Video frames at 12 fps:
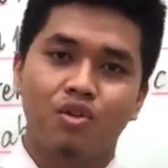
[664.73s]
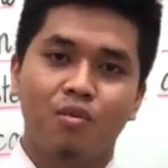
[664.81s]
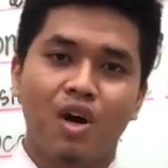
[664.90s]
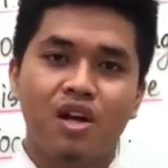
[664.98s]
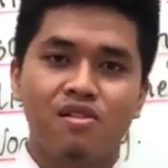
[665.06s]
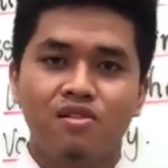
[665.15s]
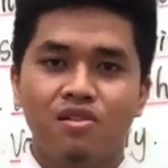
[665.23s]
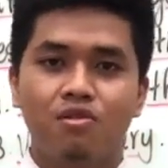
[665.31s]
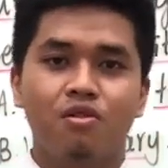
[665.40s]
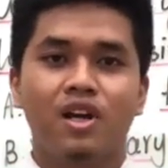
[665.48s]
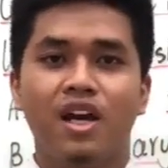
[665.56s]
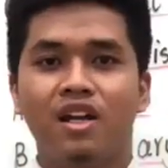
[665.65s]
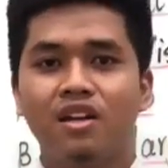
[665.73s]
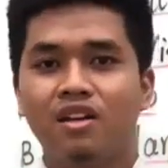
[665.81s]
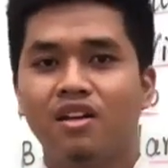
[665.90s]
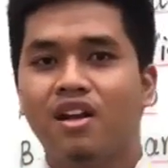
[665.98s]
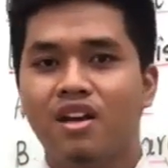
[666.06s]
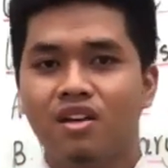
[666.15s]
goodbye. See you again
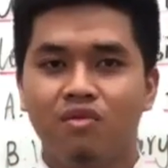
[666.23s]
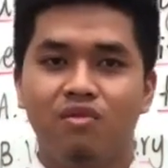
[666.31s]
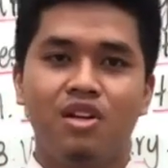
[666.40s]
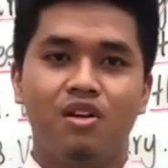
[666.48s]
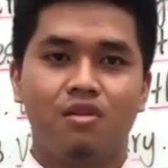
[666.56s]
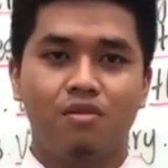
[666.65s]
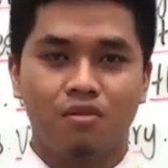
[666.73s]
in the next video.